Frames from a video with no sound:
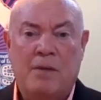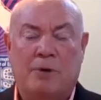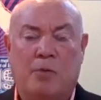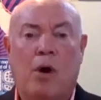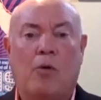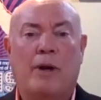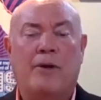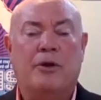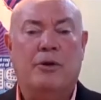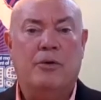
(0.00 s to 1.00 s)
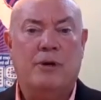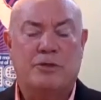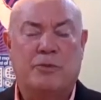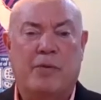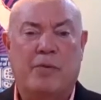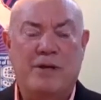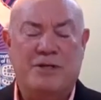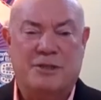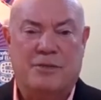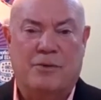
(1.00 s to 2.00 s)
But what we do is we, we
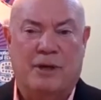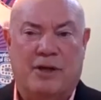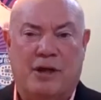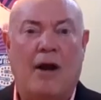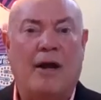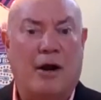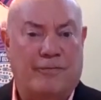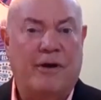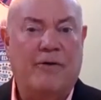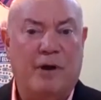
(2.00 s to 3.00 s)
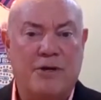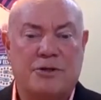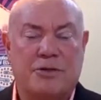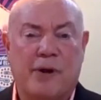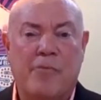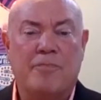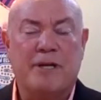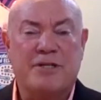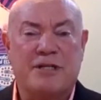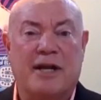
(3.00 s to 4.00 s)
our fundraiser, we will
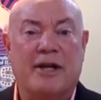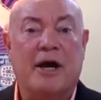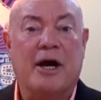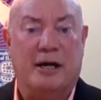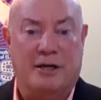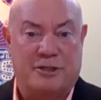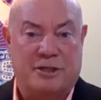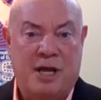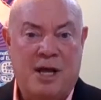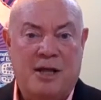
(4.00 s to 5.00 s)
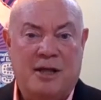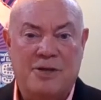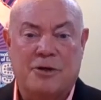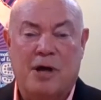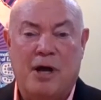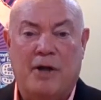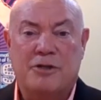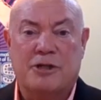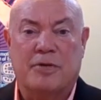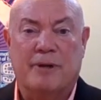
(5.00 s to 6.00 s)
be selling hunts. These are hunts
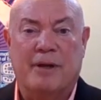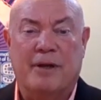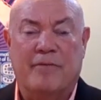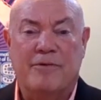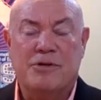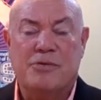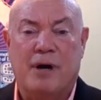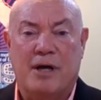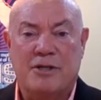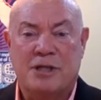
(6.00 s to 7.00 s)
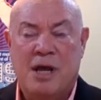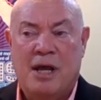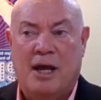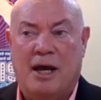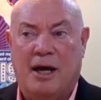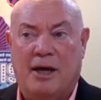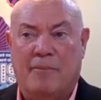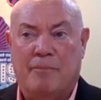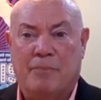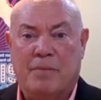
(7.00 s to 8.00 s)
that are being given to us
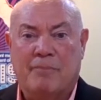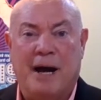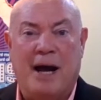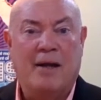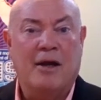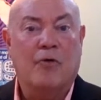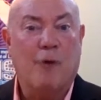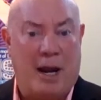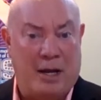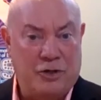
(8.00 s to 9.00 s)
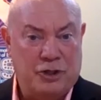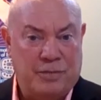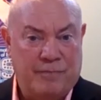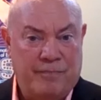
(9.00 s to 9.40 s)
um, buy a ranch.